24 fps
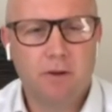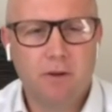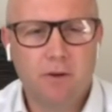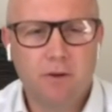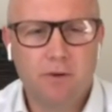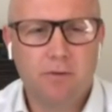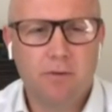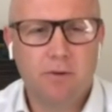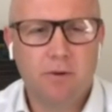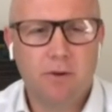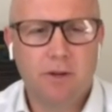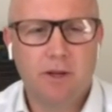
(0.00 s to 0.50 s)
You
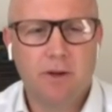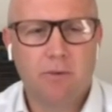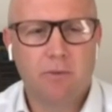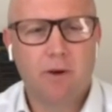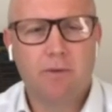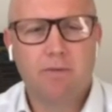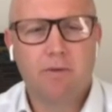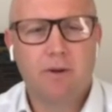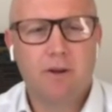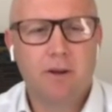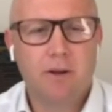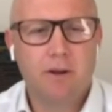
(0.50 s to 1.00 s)
lose all your
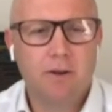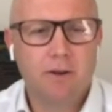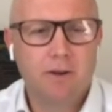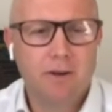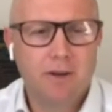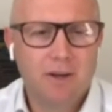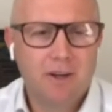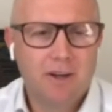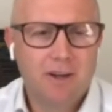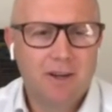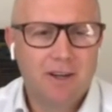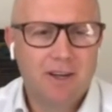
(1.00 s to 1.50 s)
revenue,
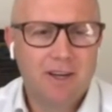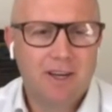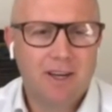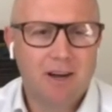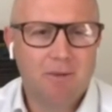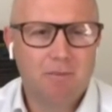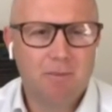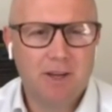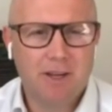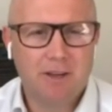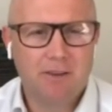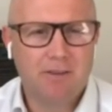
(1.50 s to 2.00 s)

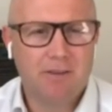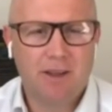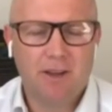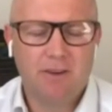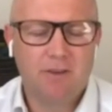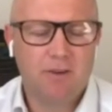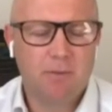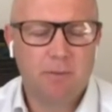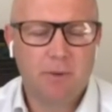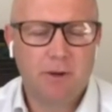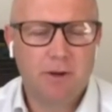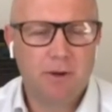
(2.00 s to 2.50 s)

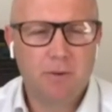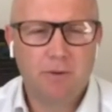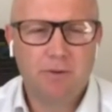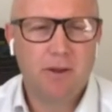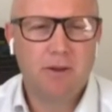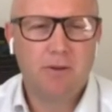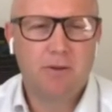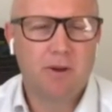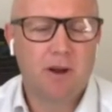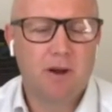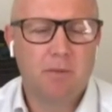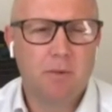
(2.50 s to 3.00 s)
etc. But it was
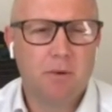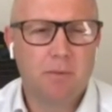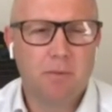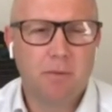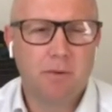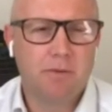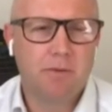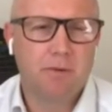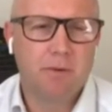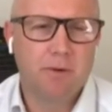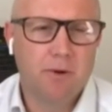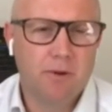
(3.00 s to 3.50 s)
in trouble
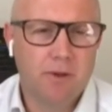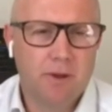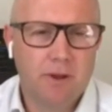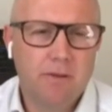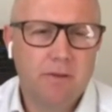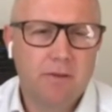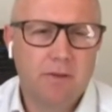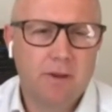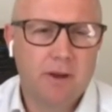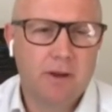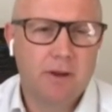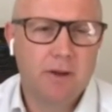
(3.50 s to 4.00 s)
before
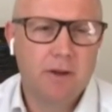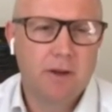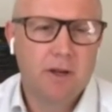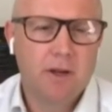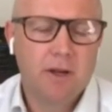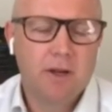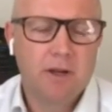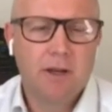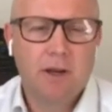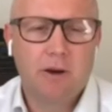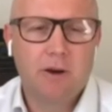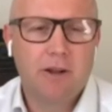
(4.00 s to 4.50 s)
this. So
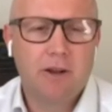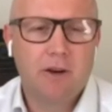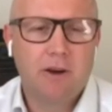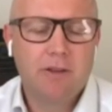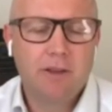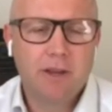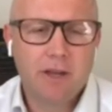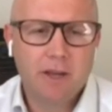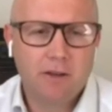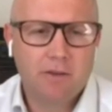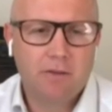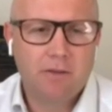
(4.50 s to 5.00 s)
I
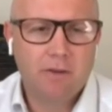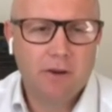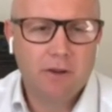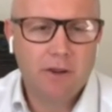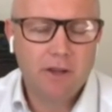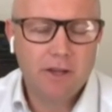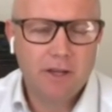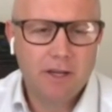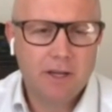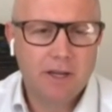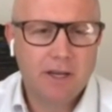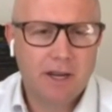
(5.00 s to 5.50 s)
think
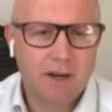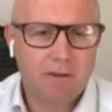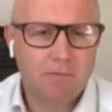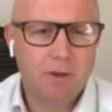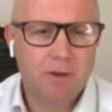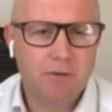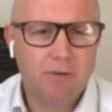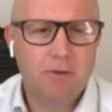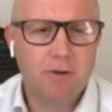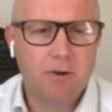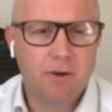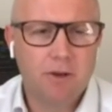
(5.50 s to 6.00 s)
the
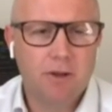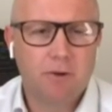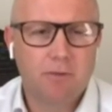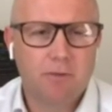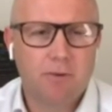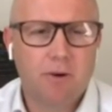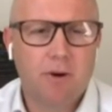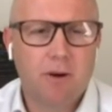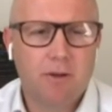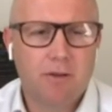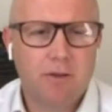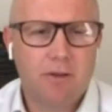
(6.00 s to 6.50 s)
government's doing the
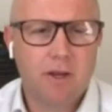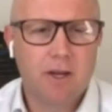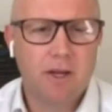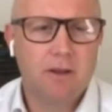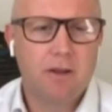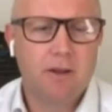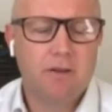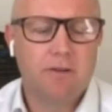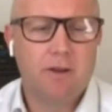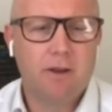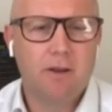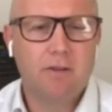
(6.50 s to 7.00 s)
right thing
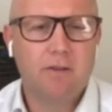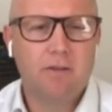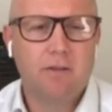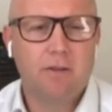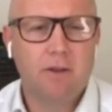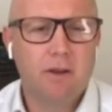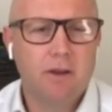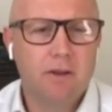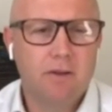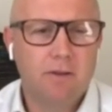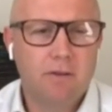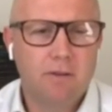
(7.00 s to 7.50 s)
in this
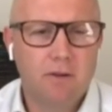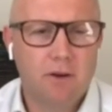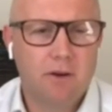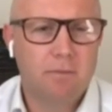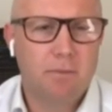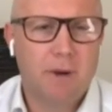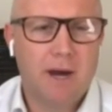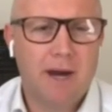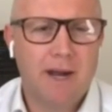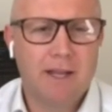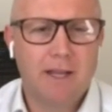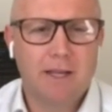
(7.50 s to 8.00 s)
instance,
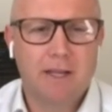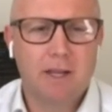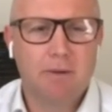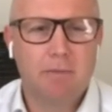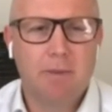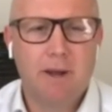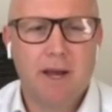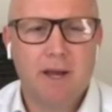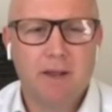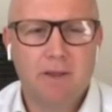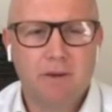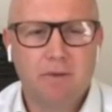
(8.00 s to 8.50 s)
not bailing
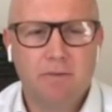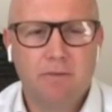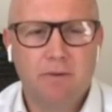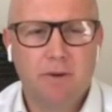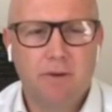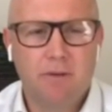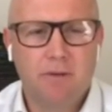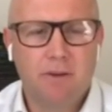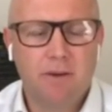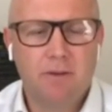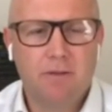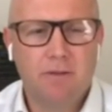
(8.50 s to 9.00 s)
them out in the
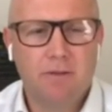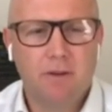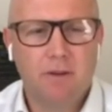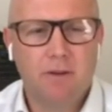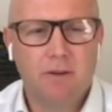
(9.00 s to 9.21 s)
first